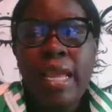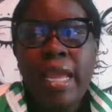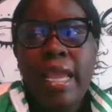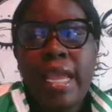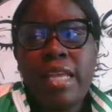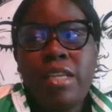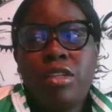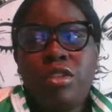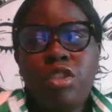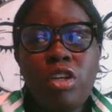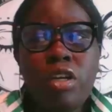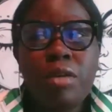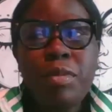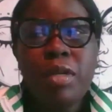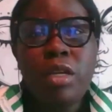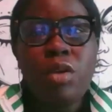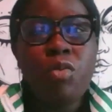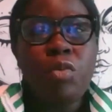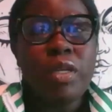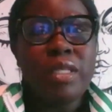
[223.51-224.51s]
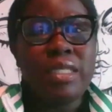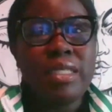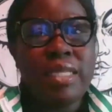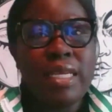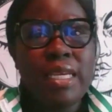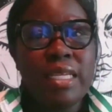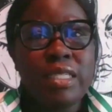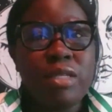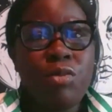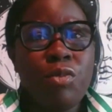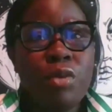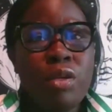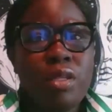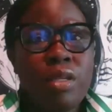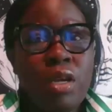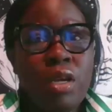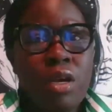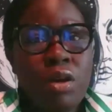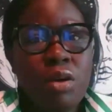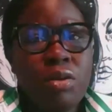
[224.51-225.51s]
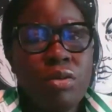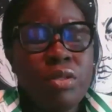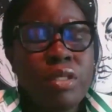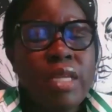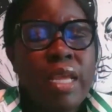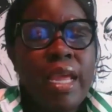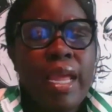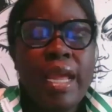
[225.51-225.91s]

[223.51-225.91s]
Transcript: and determining what stays and what goes.